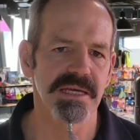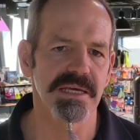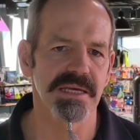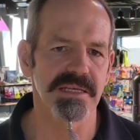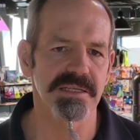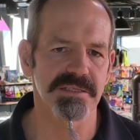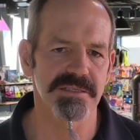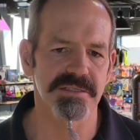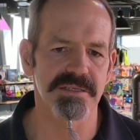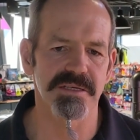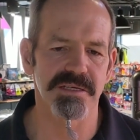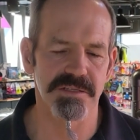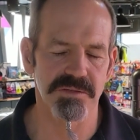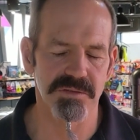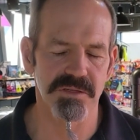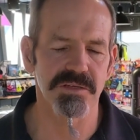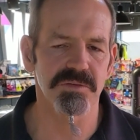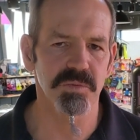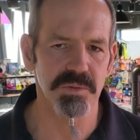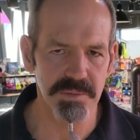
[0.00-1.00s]
It, it,
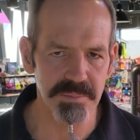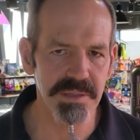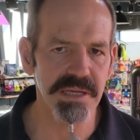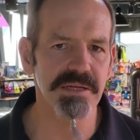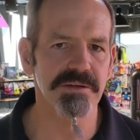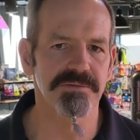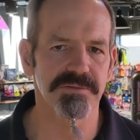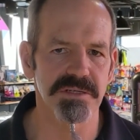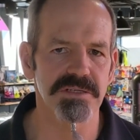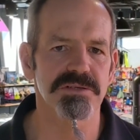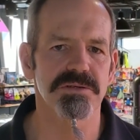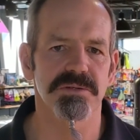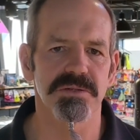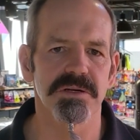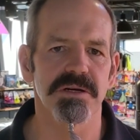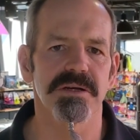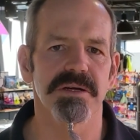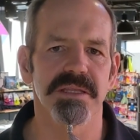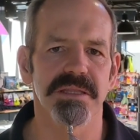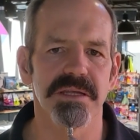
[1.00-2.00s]
it will benefit your
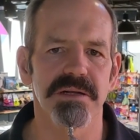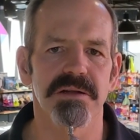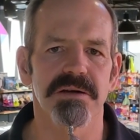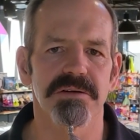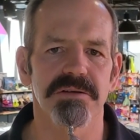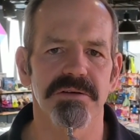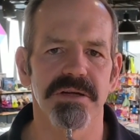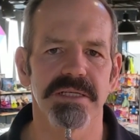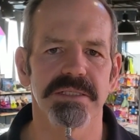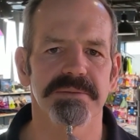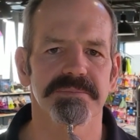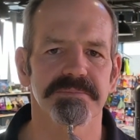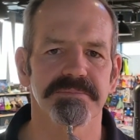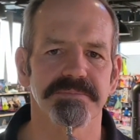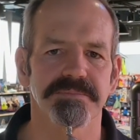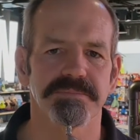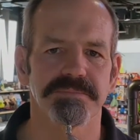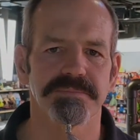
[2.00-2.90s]
dog in the long run.